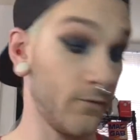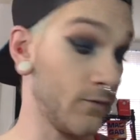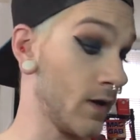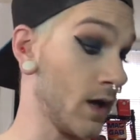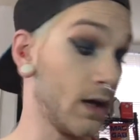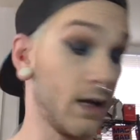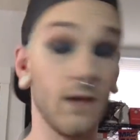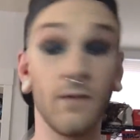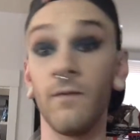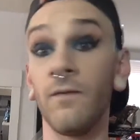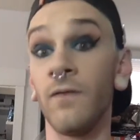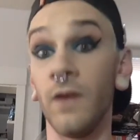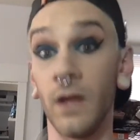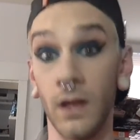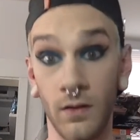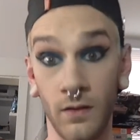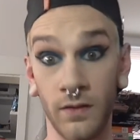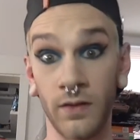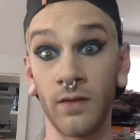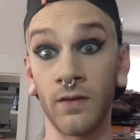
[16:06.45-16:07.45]
fucking
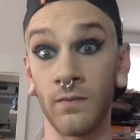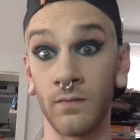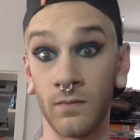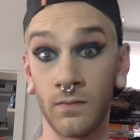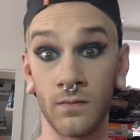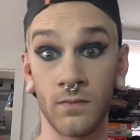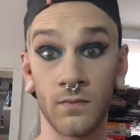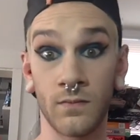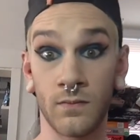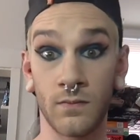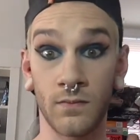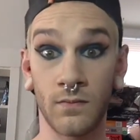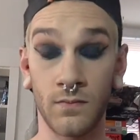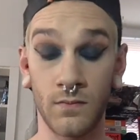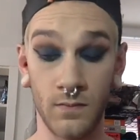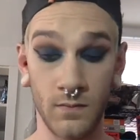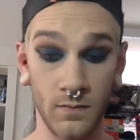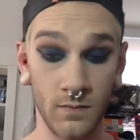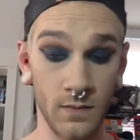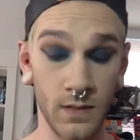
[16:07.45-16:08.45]
filth,
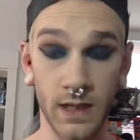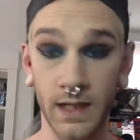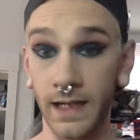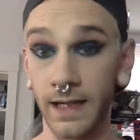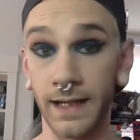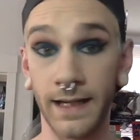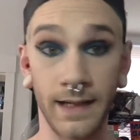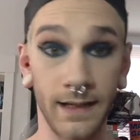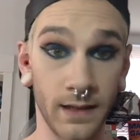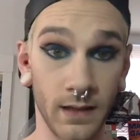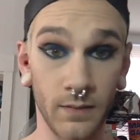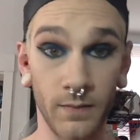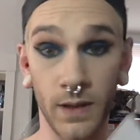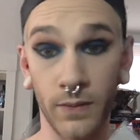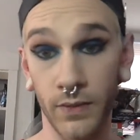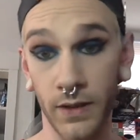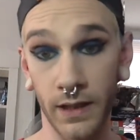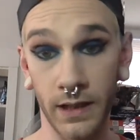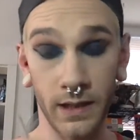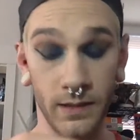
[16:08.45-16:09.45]
and it ain't gonna be
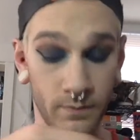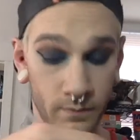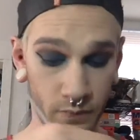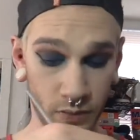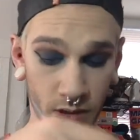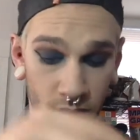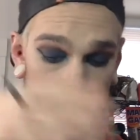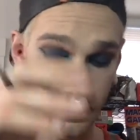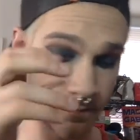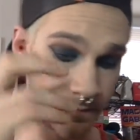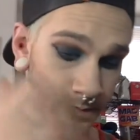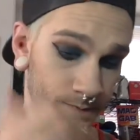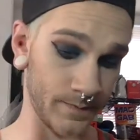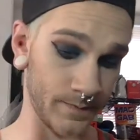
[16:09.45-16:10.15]
pretty, but